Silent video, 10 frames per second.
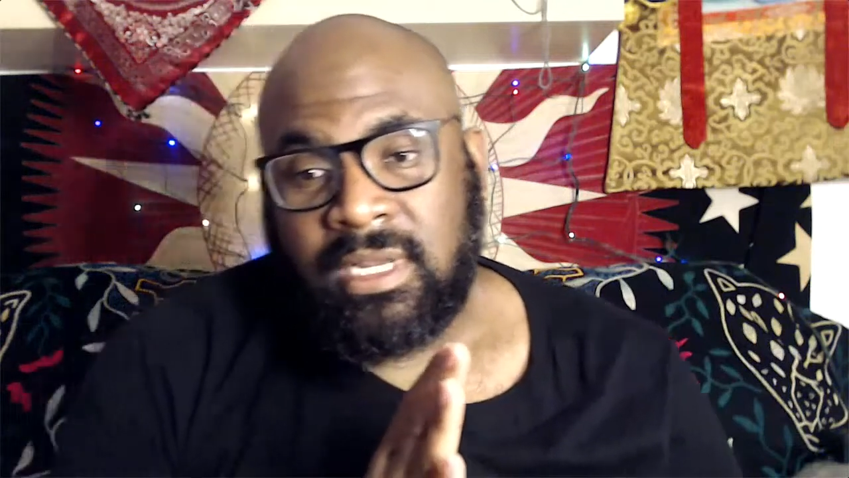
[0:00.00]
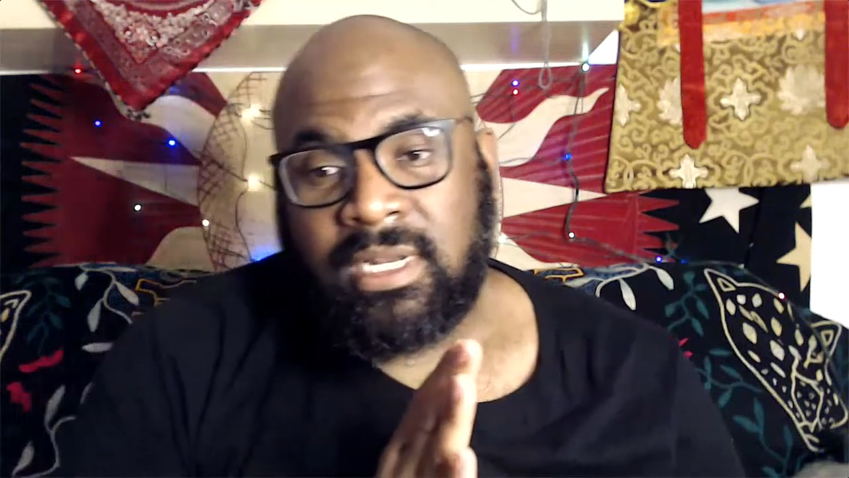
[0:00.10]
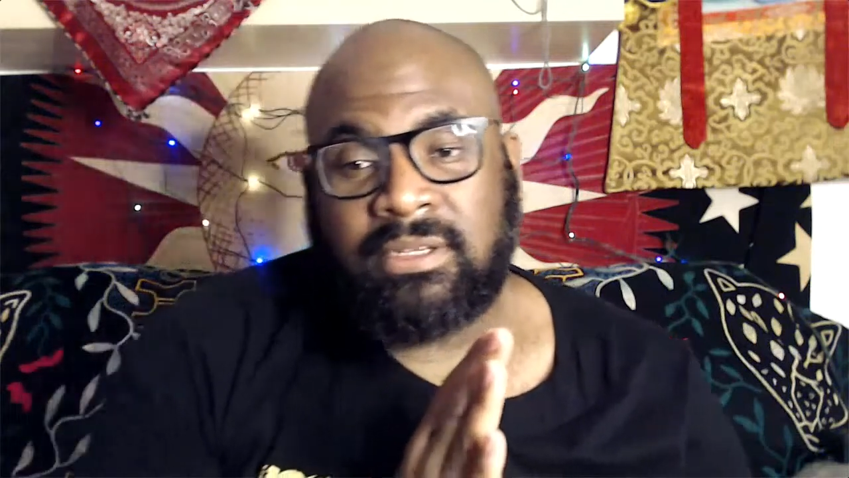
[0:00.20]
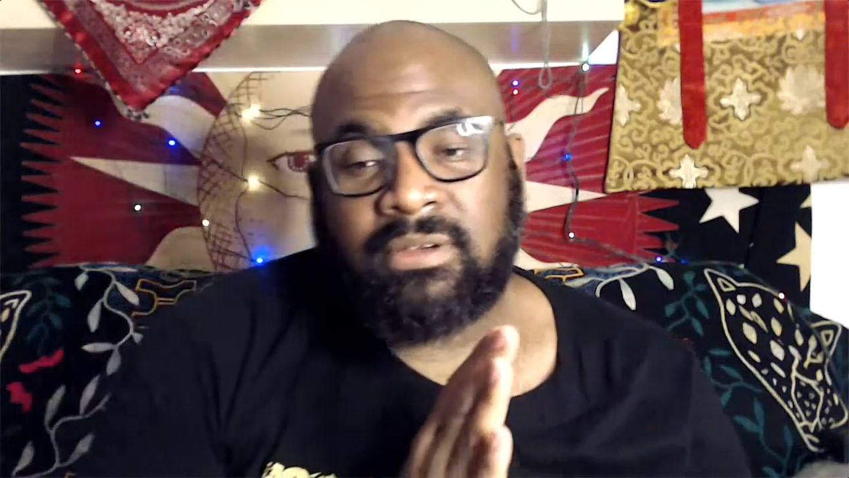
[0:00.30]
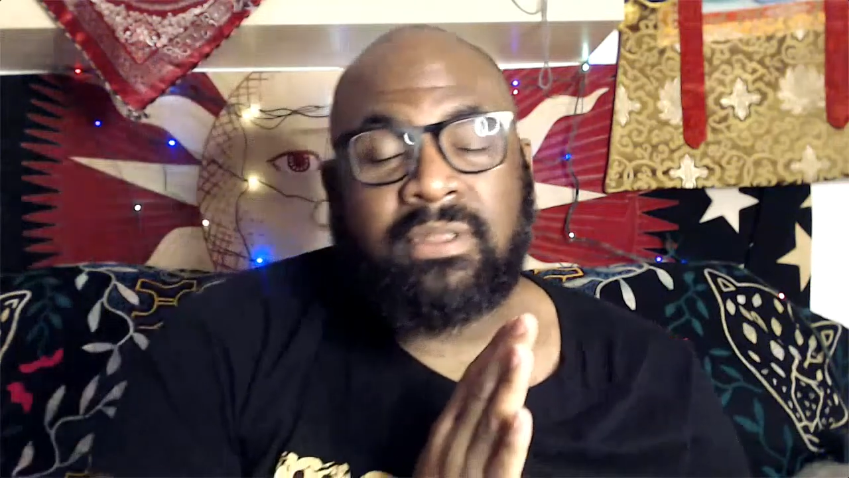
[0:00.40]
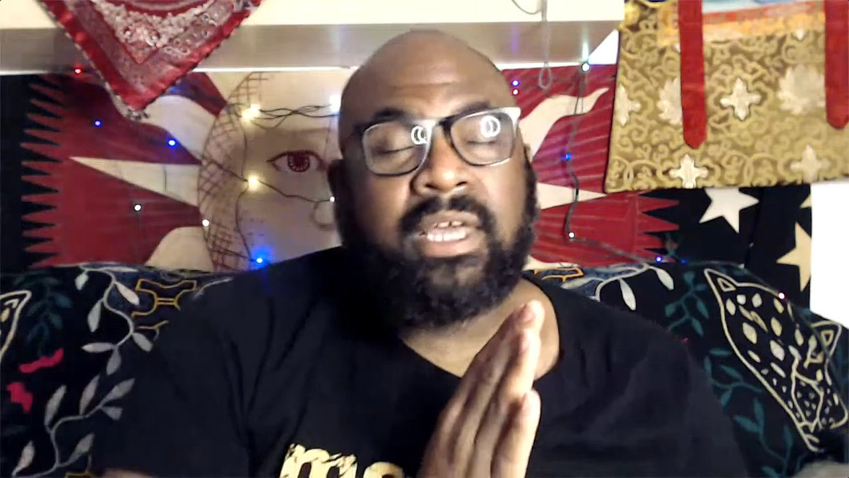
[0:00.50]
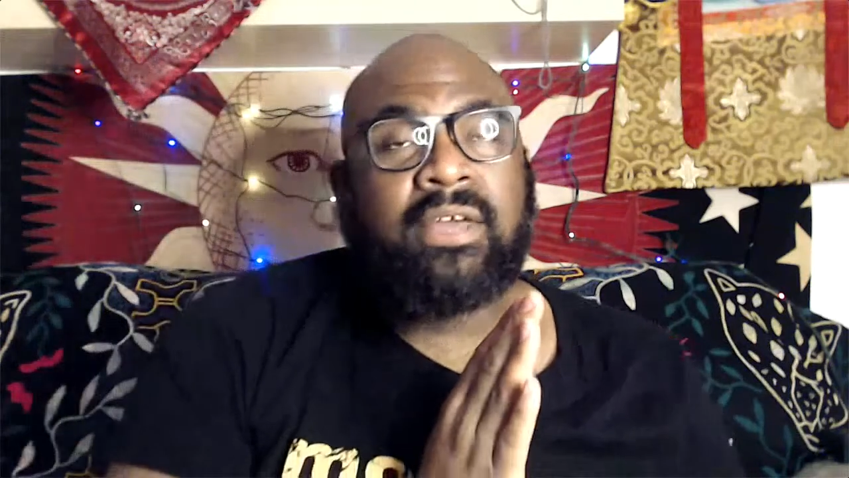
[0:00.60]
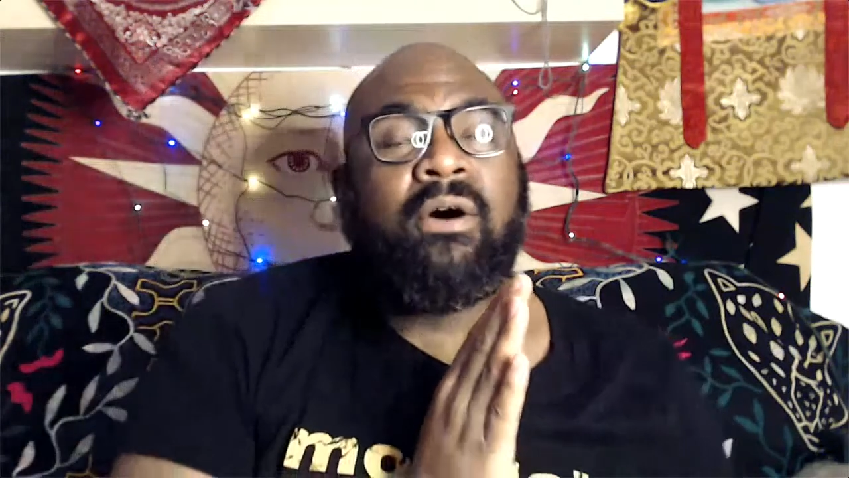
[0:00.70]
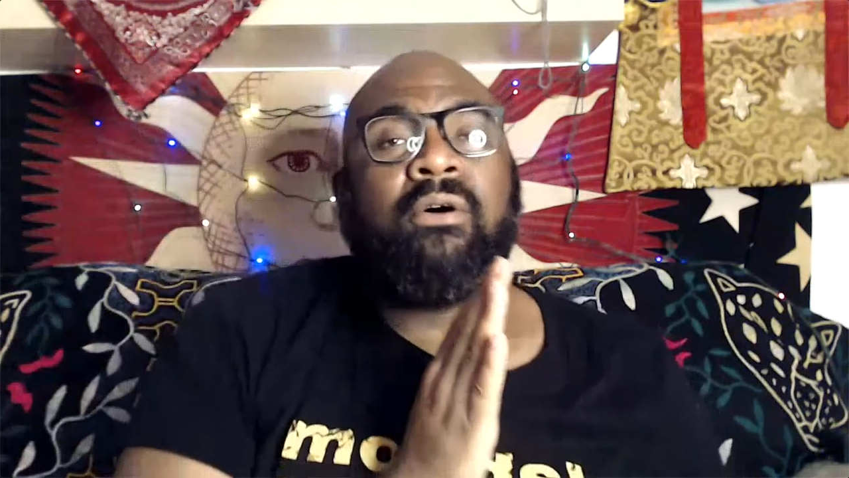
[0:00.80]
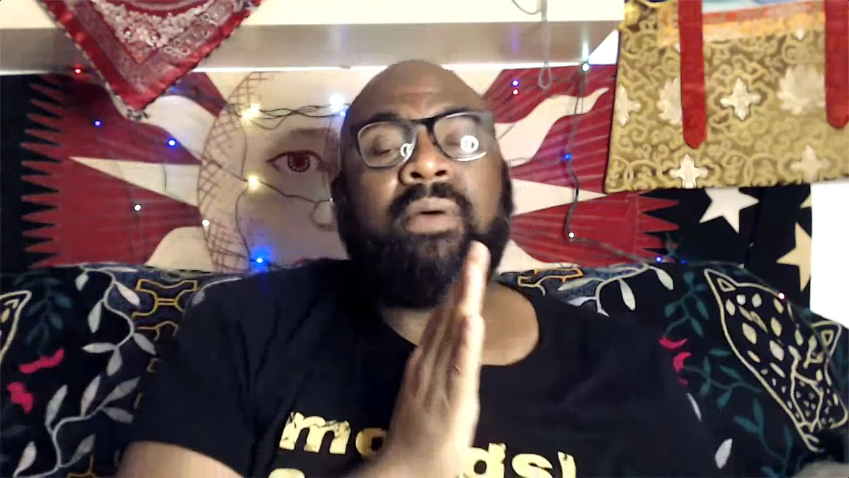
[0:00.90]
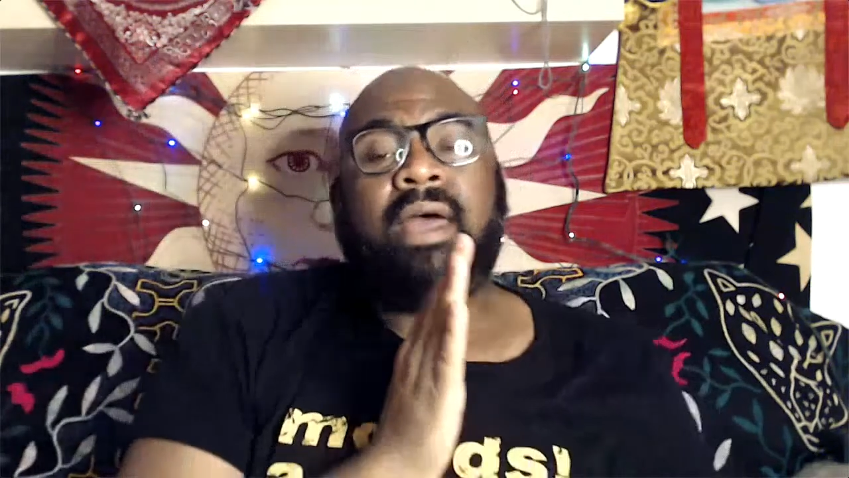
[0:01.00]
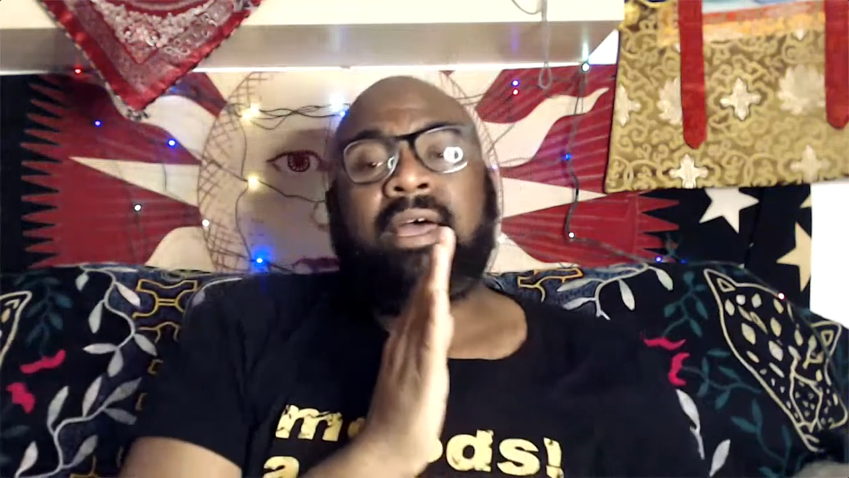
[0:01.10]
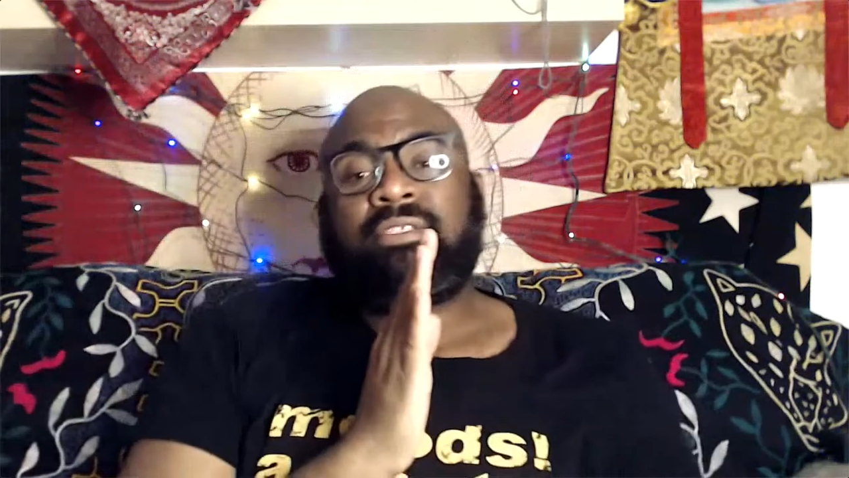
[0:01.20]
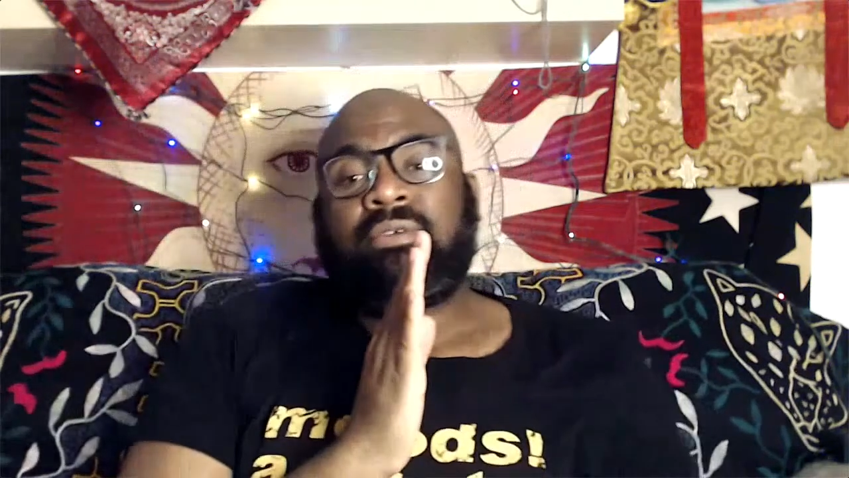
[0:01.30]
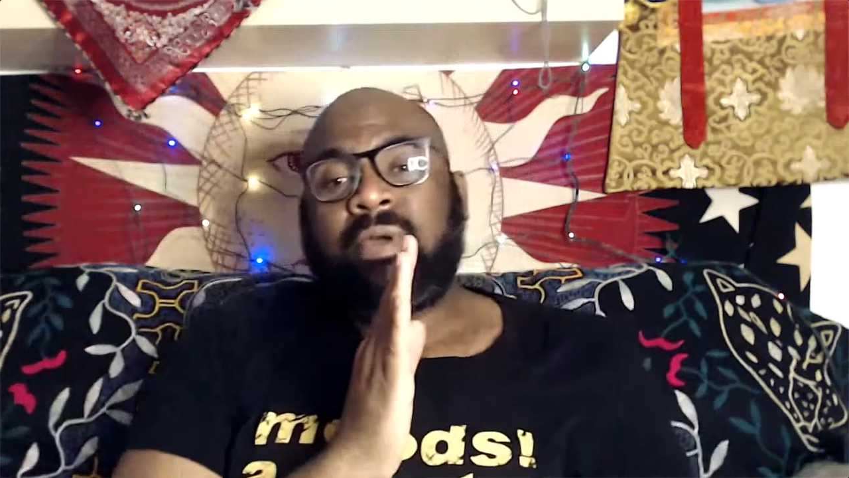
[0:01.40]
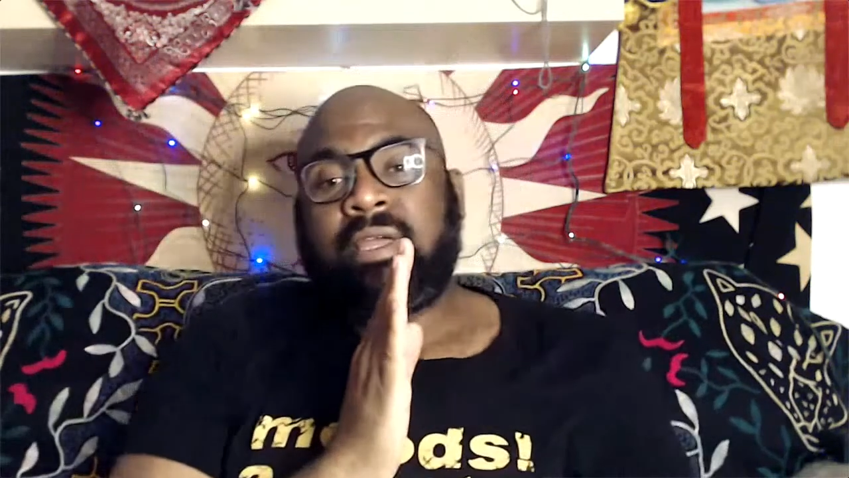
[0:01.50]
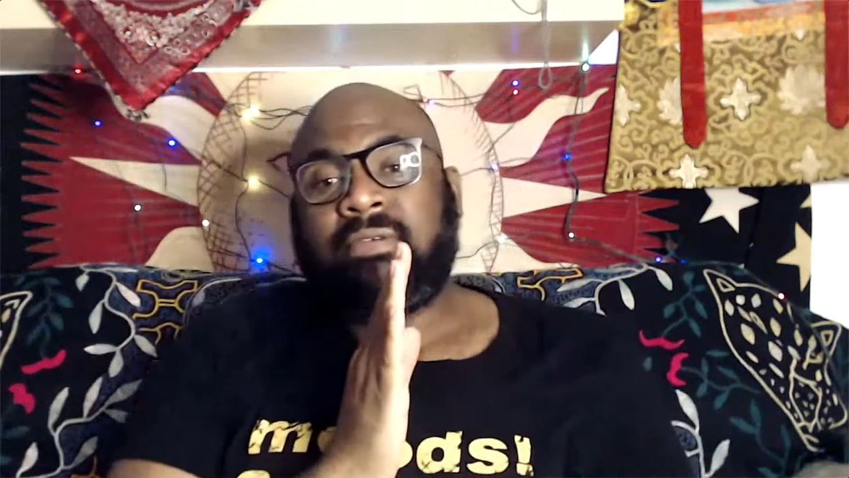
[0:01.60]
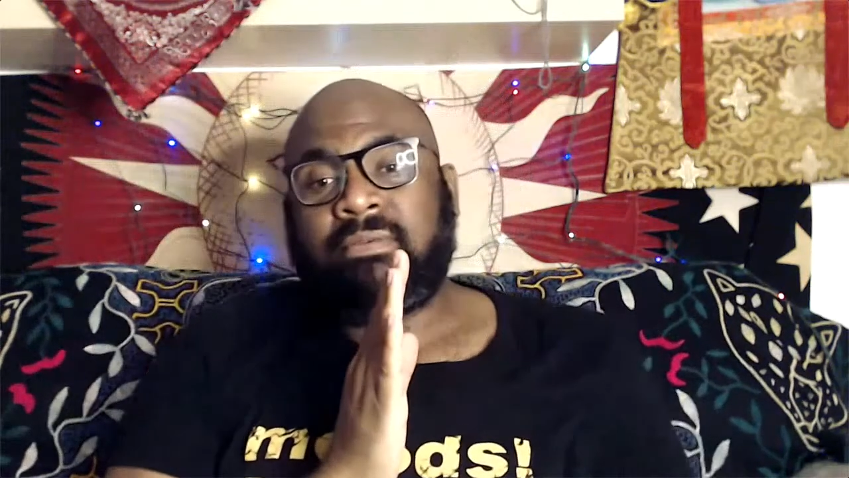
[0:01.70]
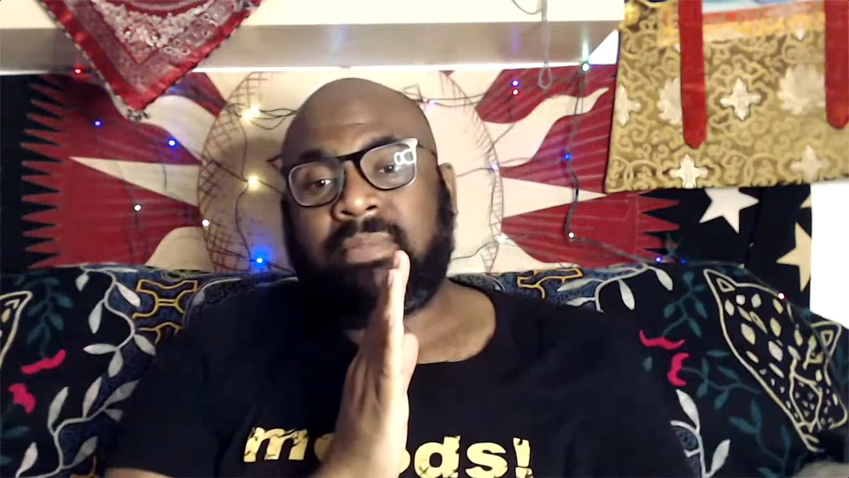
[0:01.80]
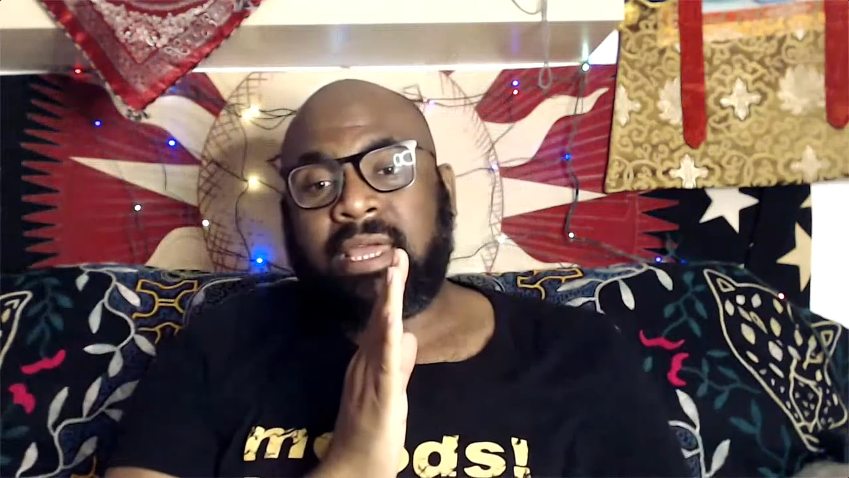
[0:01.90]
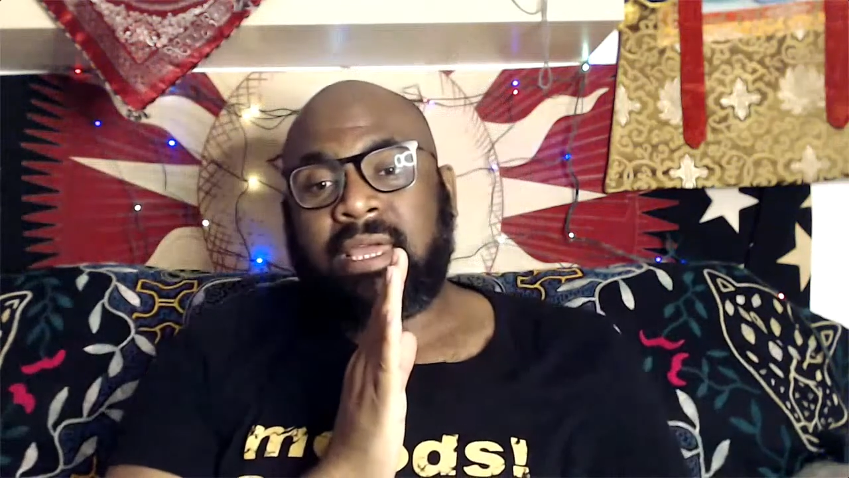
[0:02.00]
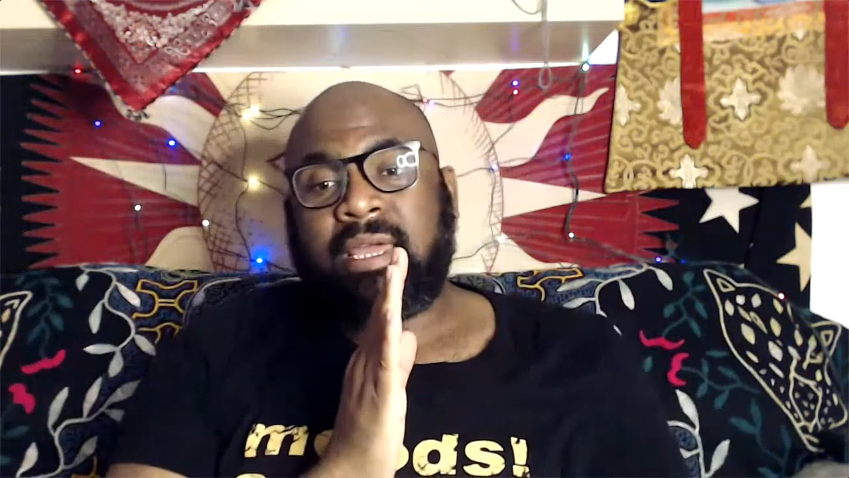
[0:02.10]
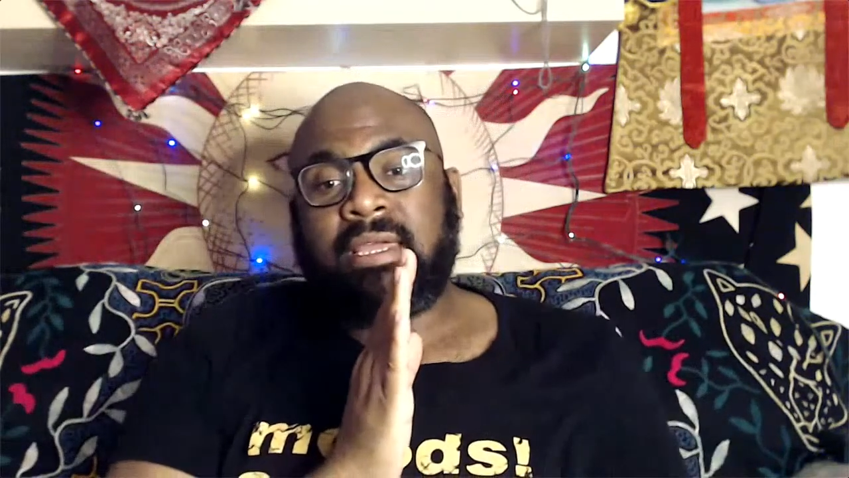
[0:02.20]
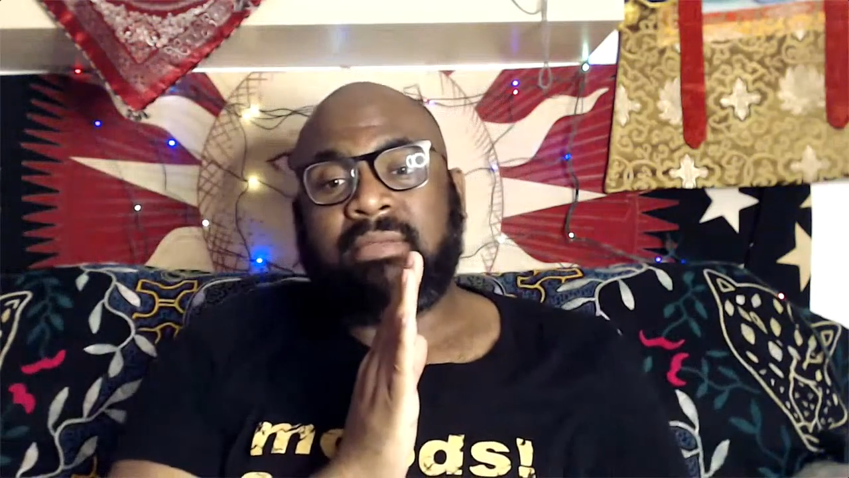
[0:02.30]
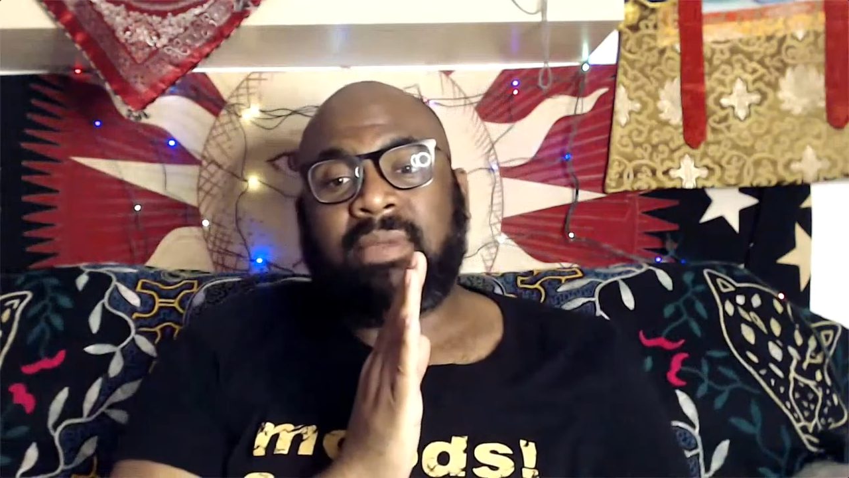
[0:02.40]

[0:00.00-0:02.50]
and until they all pass away from pain,